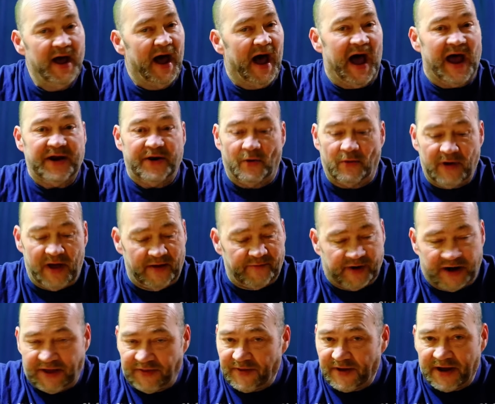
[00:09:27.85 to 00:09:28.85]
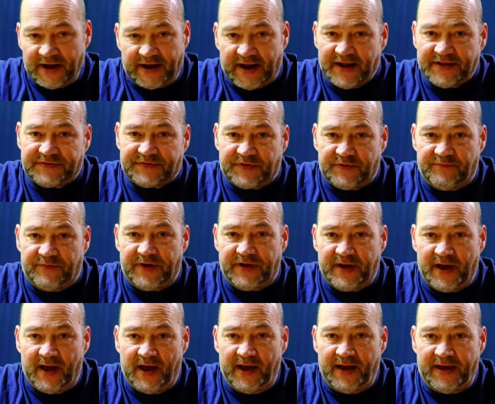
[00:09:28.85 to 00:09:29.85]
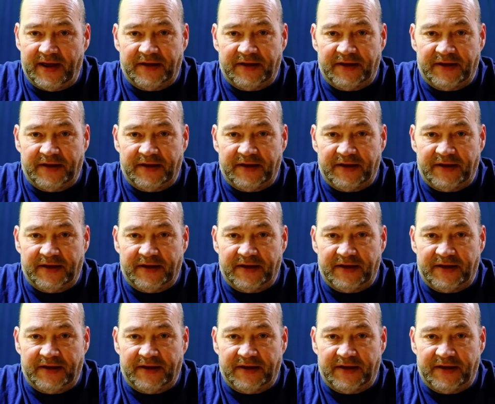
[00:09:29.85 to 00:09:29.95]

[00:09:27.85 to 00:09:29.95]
I don't have anything against the VI.